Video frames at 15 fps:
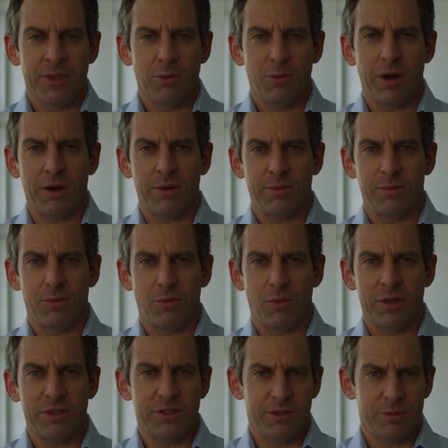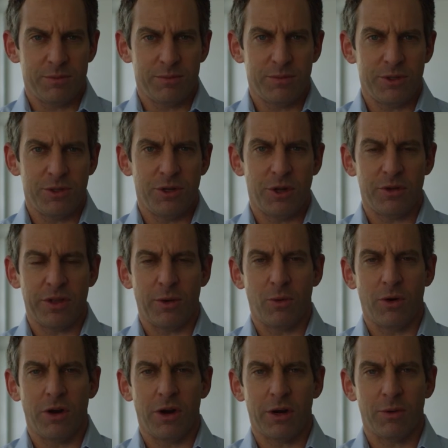Well, once you know they
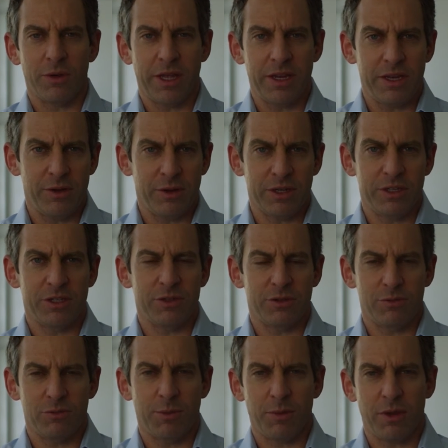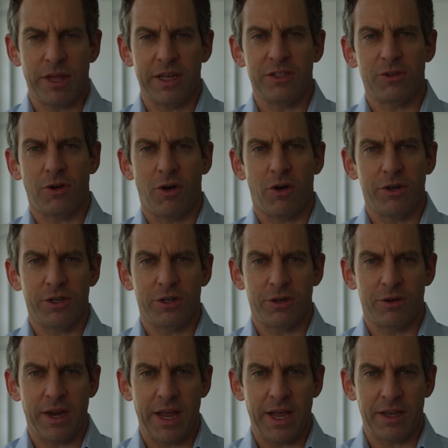work, well then you can just replace all
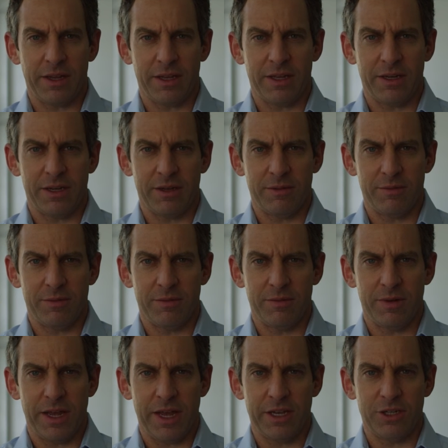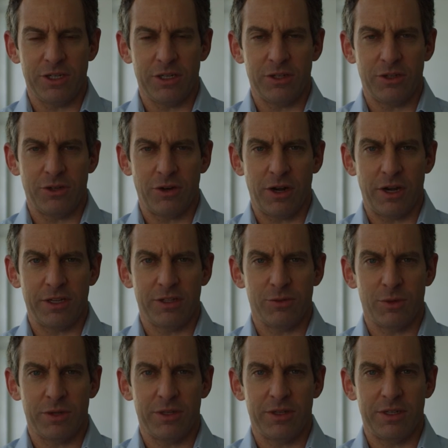your ailing and aging neurons
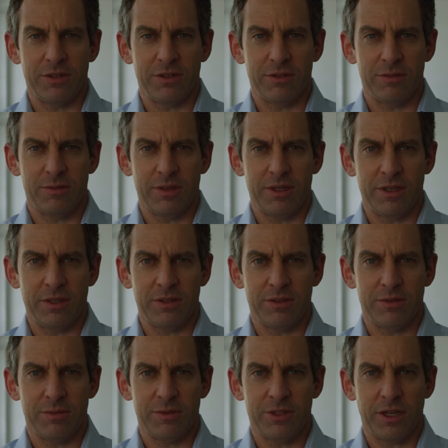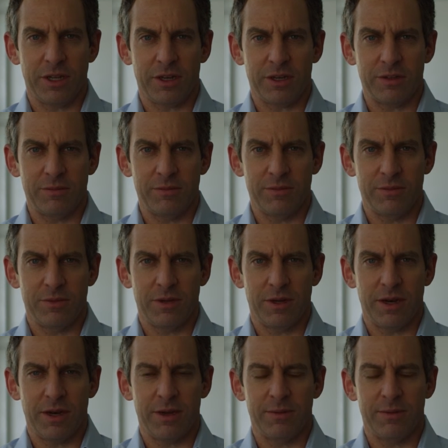with these these silicon uh,